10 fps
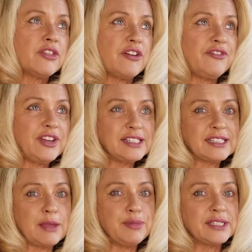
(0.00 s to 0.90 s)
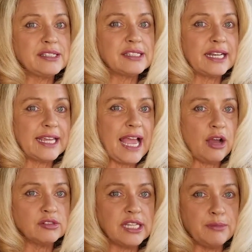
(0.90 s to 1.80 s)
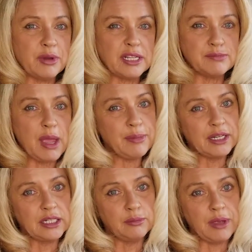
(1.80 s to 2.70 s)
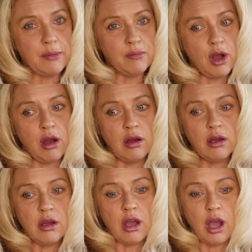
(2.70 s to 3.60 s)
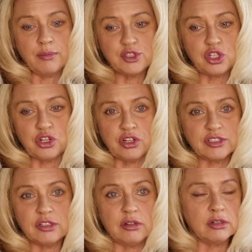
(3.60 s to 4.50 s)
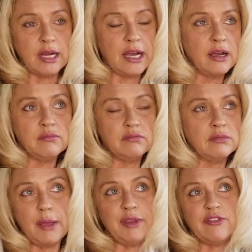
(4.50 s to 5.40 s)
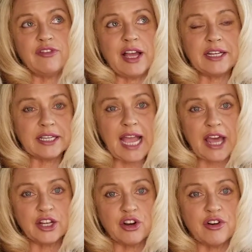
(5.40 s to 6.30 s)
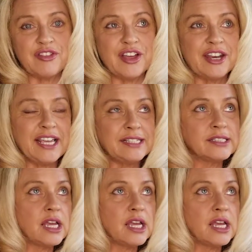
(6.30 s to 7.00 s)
fits like business and accounting, but is maybe a little bit more obscure. So maybe you can find a category that is